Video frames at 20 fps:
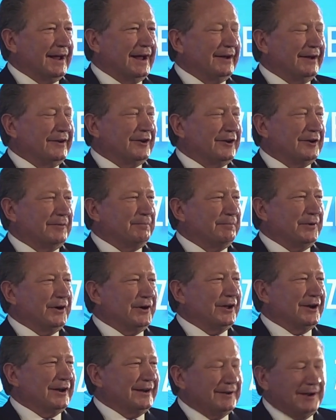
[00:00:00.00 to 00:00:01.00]
and you can
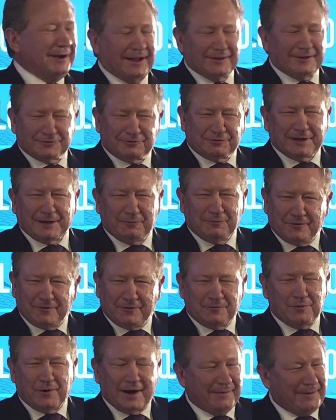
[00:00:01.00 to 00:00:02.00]
burn it. I was really
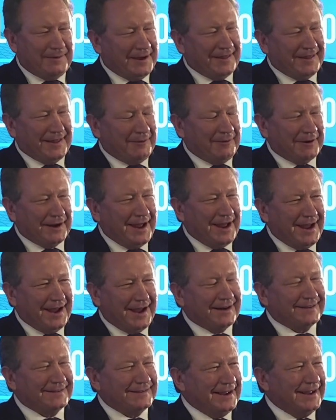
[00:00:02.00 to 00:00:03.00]
worried about that one. How
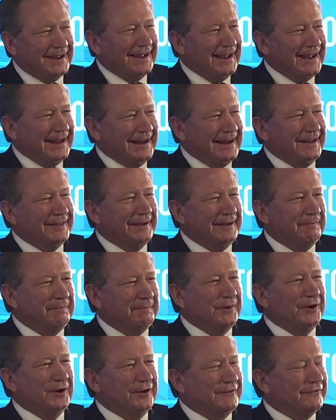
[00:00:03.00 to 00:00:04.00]
does anything
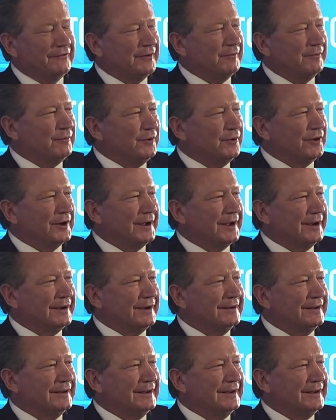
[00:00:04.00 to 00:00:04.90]
burn from water?